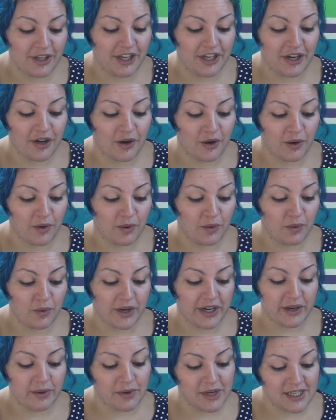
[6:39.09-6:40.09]
you know,
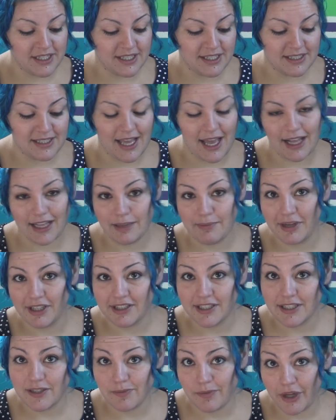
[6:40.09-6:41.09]
what it was exactly
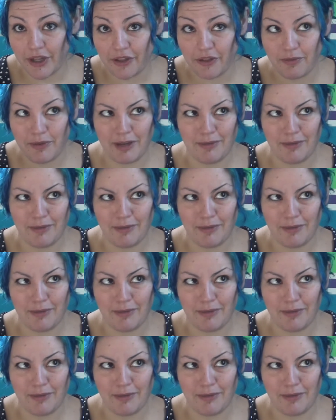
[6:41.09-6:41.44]
about this month.